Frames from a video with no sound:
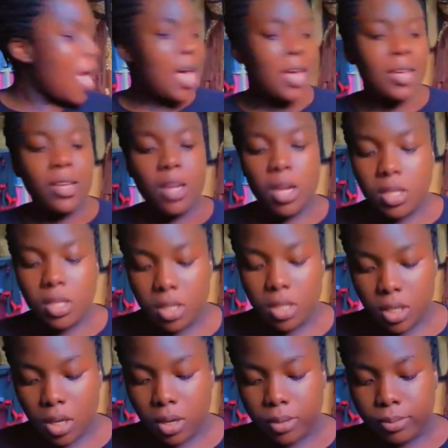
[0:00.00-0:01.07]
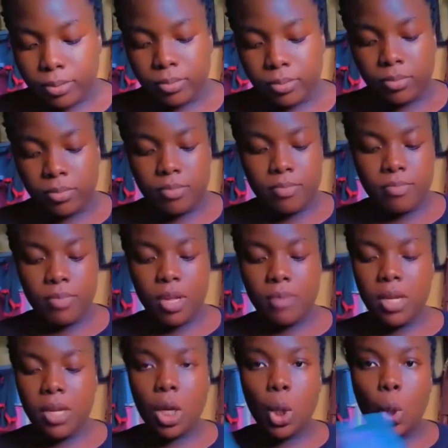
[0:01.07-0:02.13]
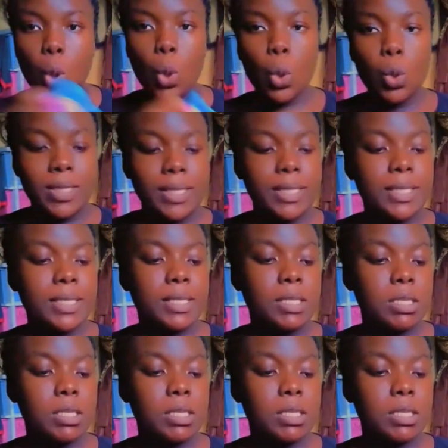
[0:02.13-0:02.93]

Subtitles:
I got baby clothes.